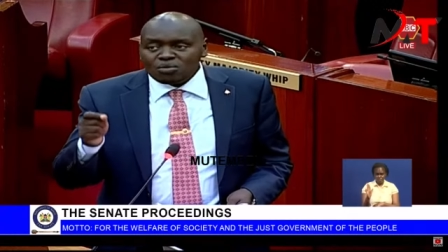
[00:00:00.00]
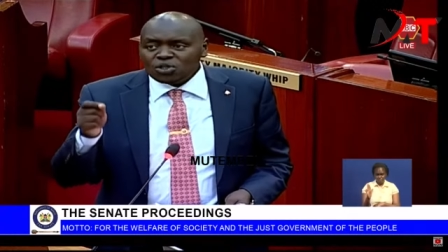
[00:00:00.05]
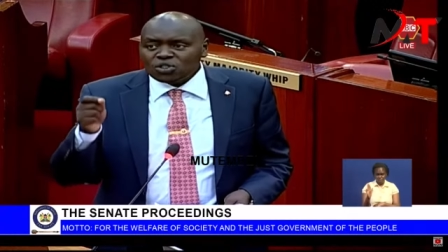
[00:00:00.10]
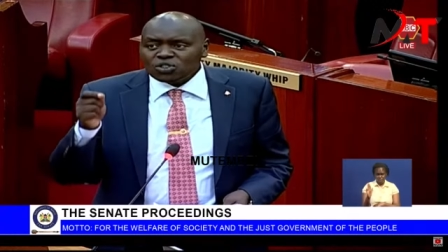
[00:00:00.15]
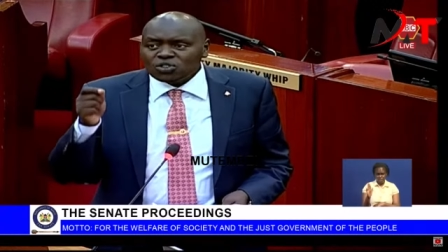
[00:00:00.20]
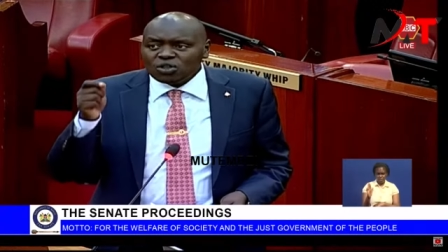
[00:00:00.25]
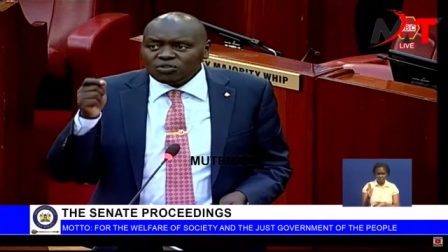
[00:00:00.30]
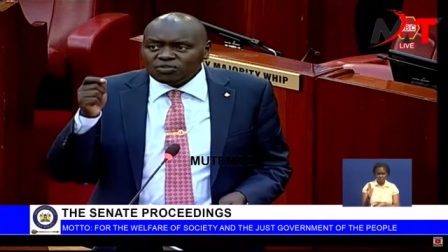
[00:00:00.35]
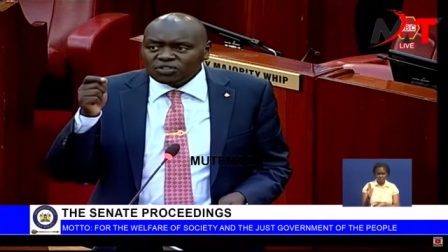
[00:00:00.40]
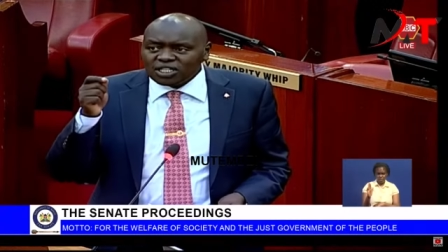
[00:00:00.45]

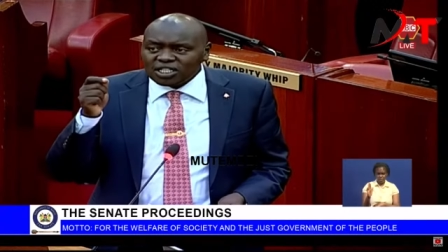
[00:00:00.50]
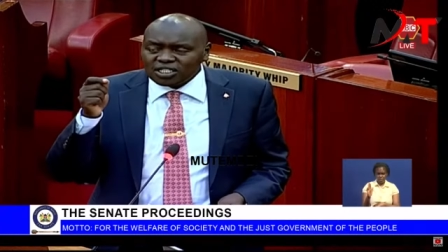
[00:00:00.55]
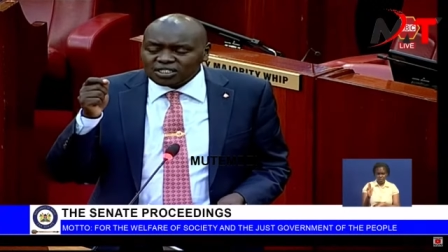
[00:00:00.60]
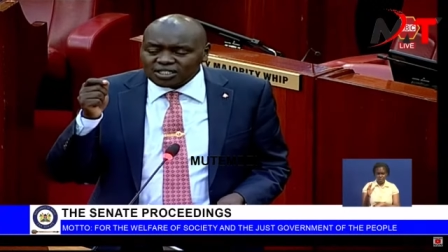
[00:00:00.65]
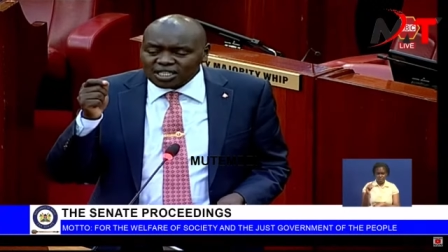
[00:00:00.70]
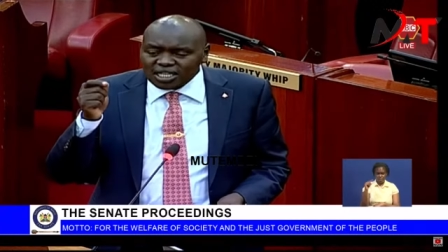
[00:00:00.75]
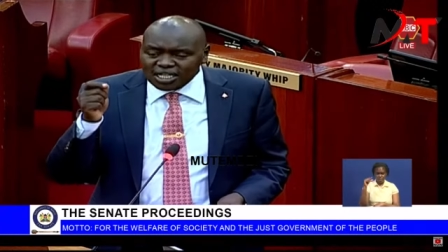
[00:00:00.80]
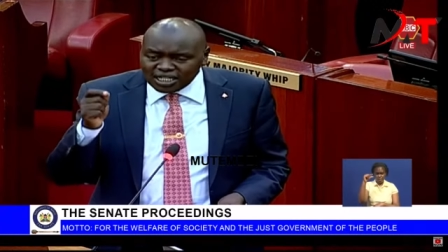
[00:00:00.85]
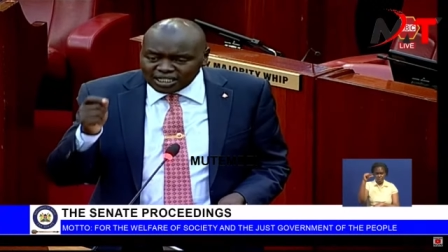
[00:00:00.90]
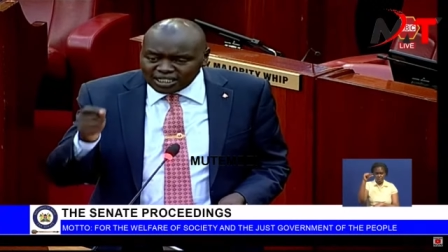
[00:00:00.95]
most of the
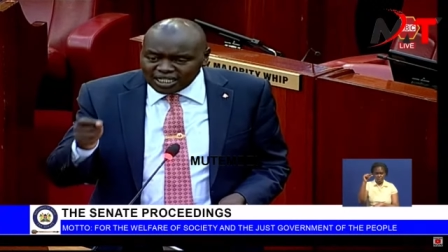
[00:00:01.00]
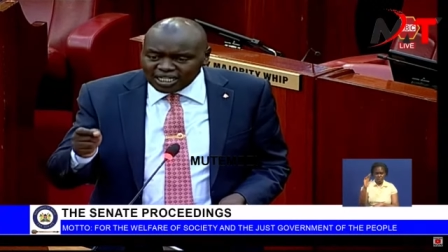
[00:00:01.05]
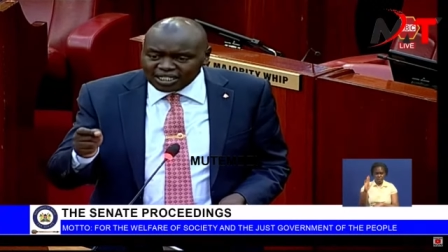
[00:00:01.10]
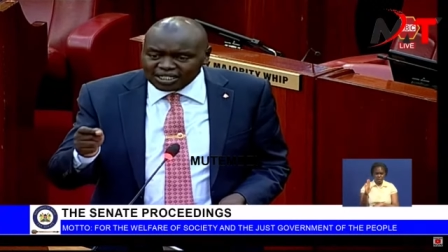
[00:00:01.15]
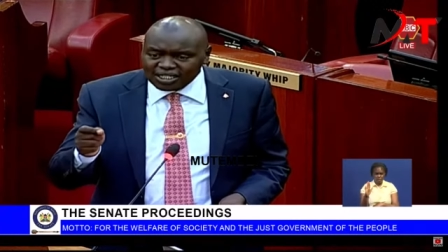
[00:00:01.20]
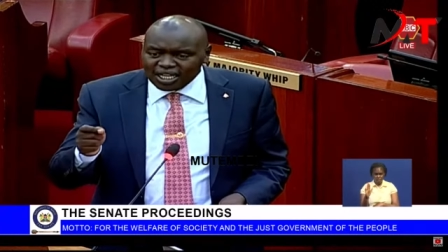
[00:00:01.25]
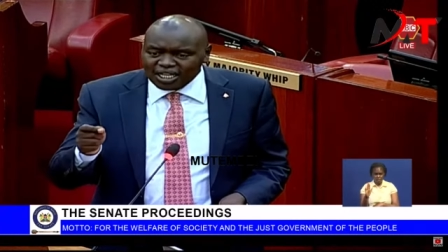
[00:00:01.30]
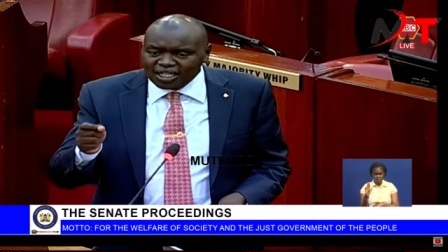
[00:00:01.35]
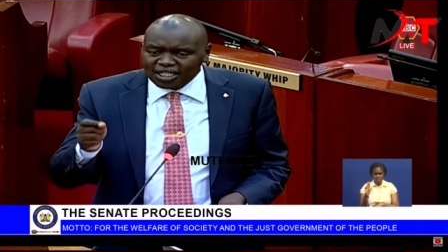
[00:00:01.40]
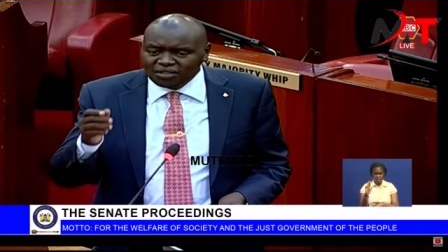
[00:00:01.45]

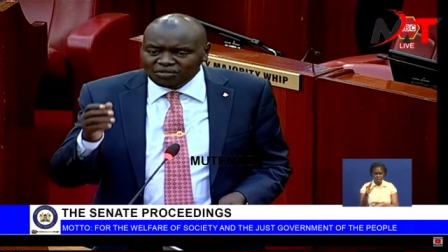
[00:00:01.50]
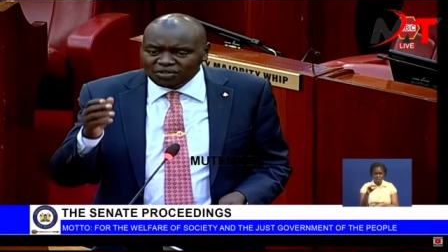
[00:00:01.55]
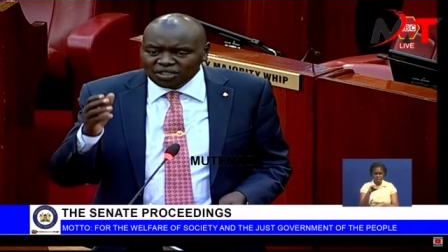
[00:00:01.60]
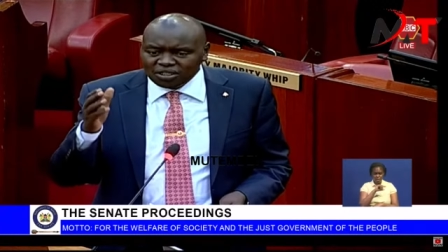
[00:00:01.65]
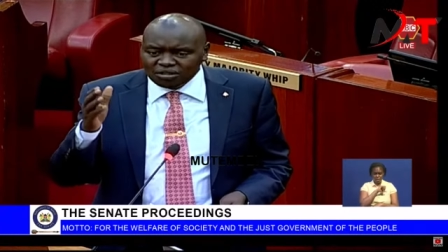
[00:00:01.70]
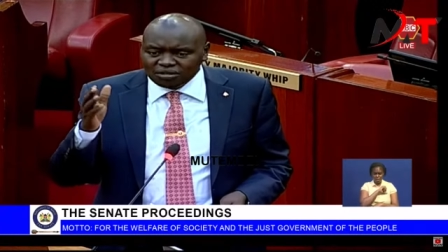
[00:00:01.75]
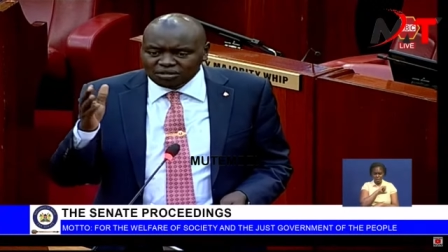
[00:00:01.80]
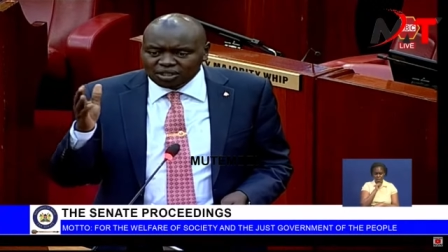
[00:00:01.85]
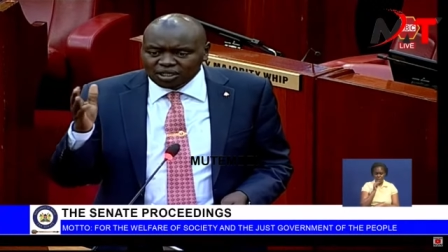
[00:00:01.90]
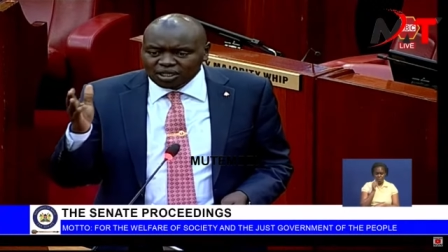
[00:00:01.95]
senators and
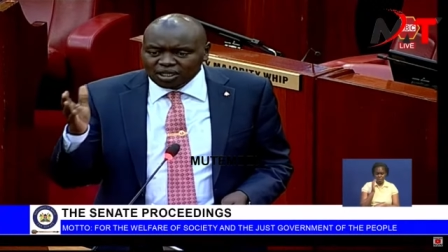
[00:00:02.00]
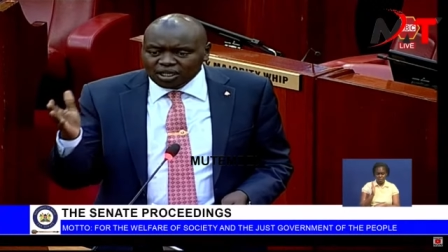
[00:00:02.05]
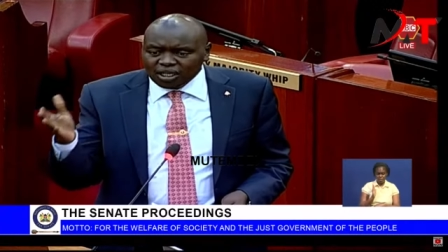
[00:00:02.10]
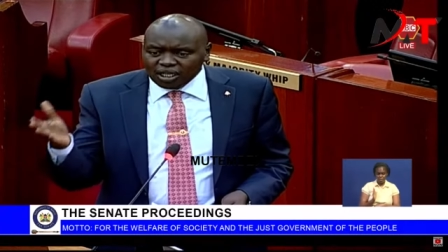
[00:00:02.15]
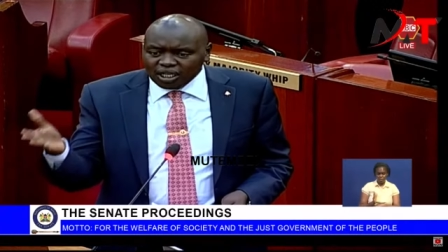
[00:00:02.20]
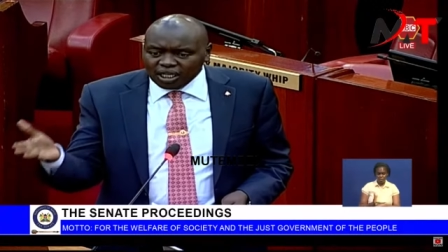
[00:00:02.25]
even